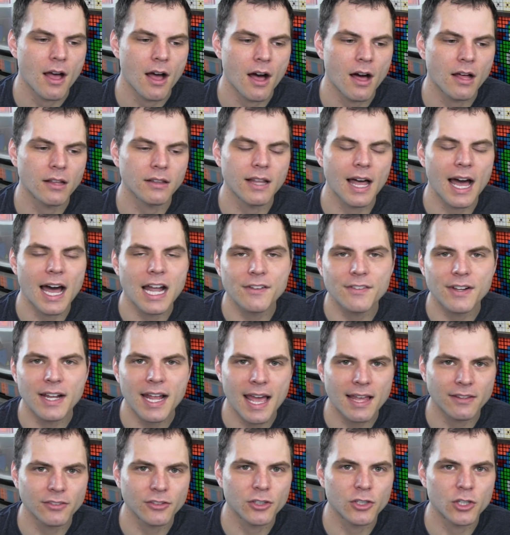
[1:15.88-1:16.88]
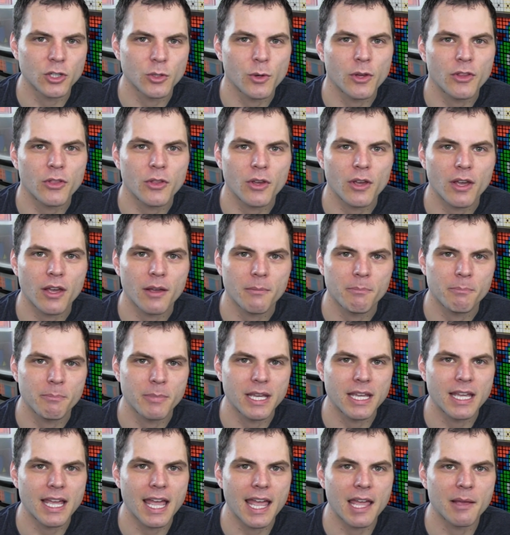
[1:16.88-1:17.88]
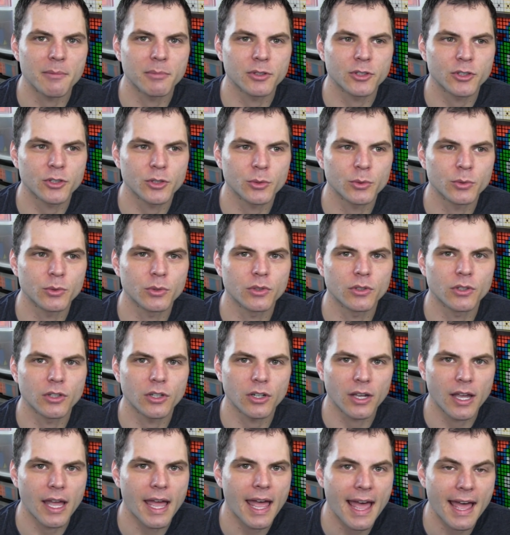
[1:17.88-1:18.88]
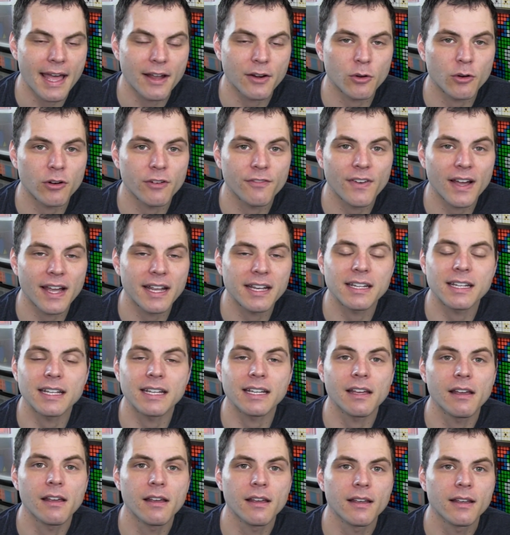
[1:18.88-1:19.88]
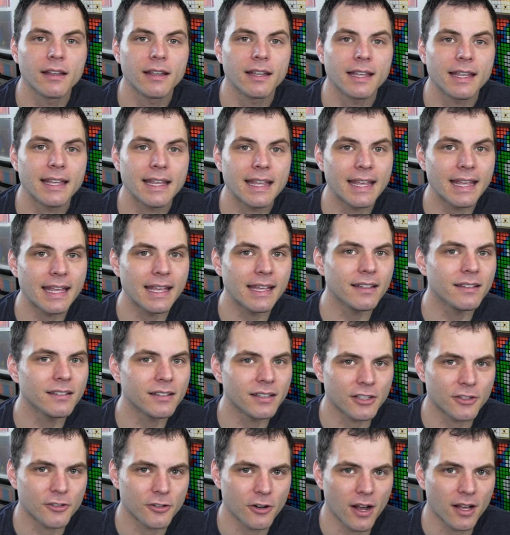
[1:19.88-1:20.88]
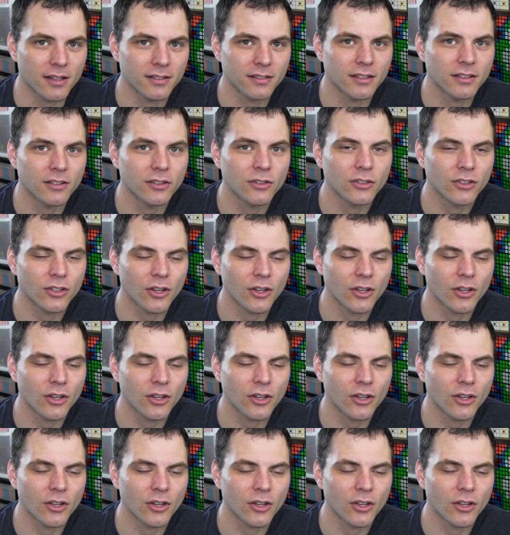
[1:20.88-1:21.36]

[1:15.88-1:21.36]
A lot of it has to do with being able to look ahead or finding easy crosses.